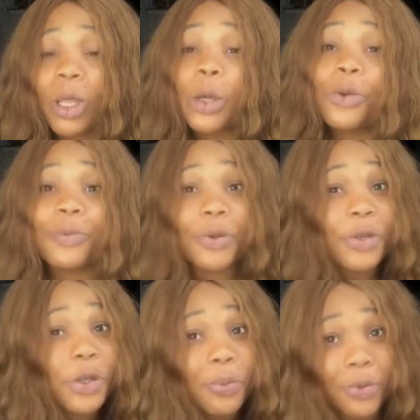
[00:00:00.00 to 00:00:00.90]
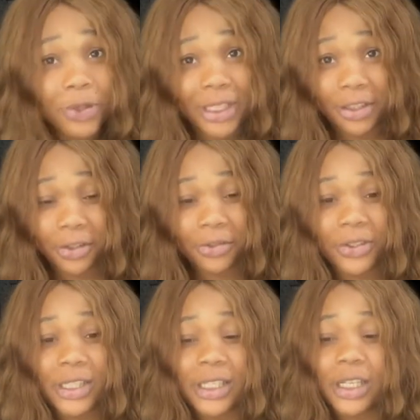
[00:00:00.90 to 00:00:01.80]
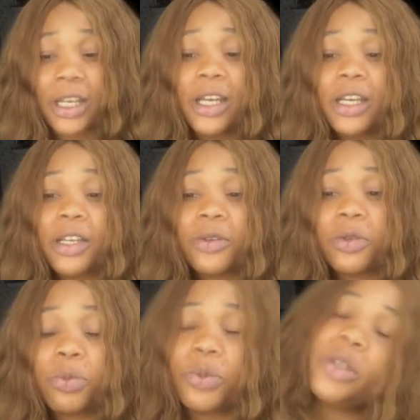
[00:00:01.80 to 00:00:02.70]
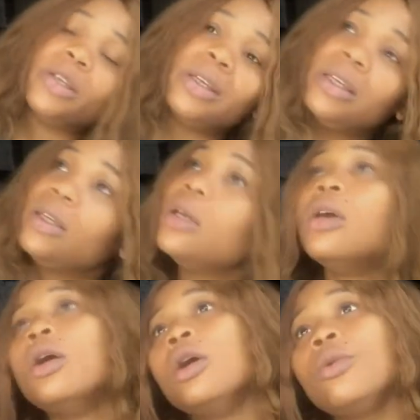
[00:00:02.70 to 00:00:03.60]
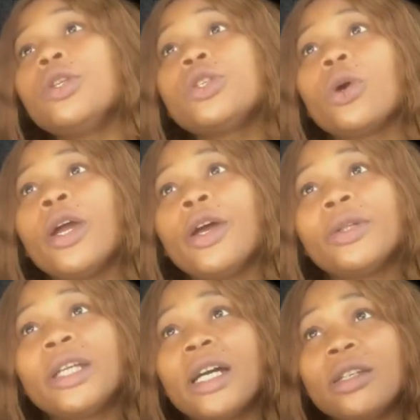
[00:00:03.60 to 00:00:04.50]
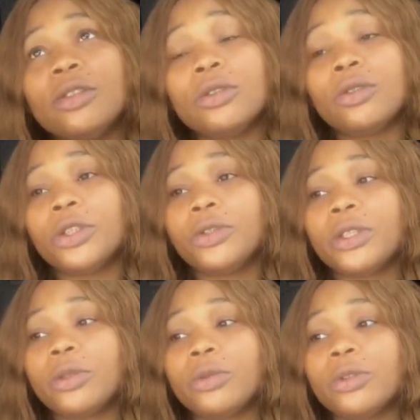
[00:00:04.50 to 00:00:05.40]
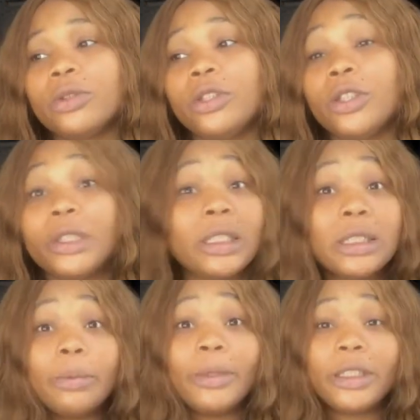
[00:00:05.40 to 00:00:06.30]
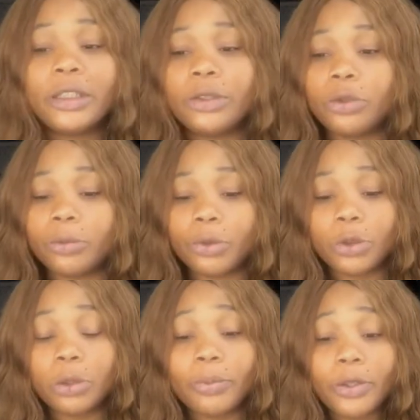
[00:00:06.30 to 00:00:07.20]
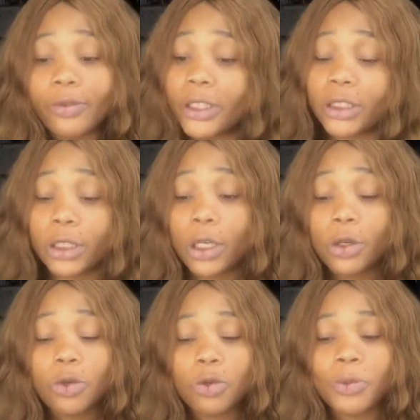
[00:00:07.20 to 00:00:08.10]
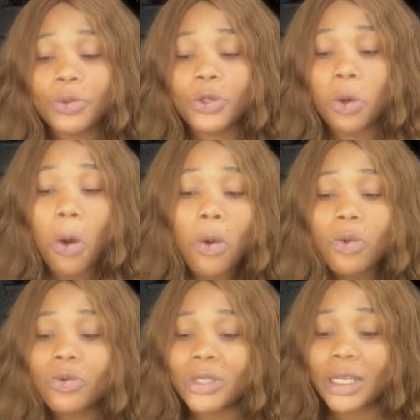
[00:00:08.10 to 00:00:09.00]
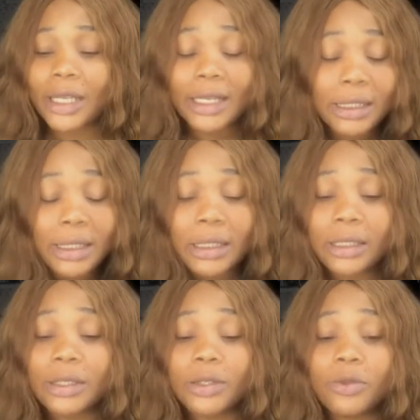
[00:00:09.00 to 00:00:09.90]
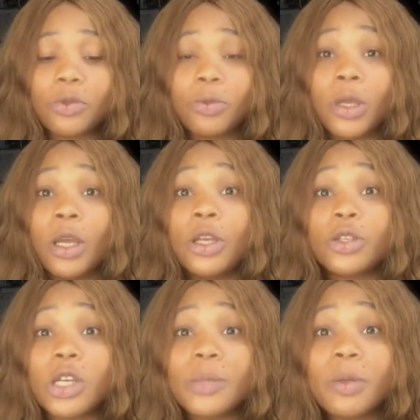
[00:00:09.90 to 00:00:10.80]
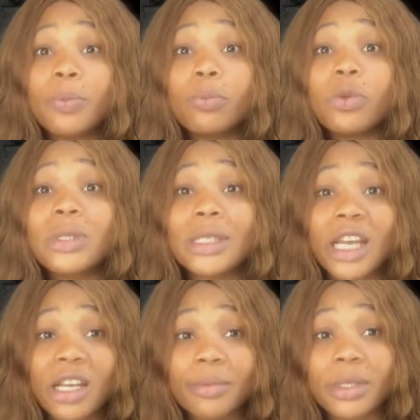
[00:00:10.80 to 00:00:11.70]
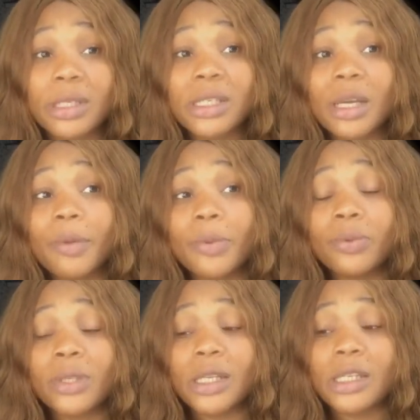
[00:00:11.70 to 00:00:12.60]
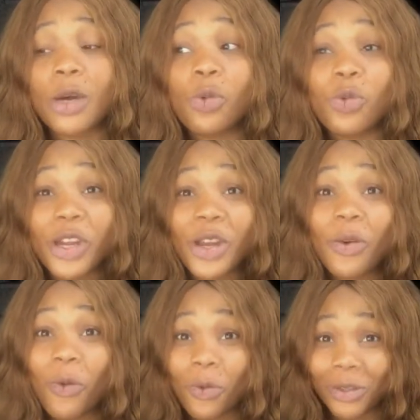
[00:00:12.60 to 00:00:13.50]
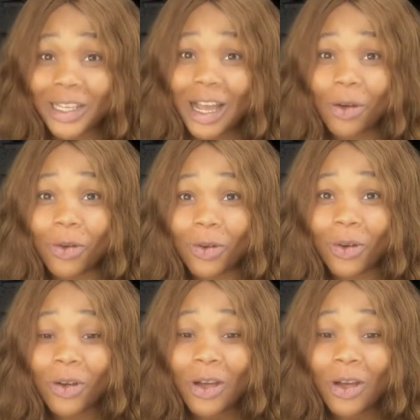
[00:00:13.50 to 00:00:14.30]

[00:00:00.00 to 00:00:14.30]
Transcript: It could be with your boss in the office. It could be with your elder siblings. It could be with your parents. It could be with your uncles and aunties. It could be just people. Most times these are people that are way older or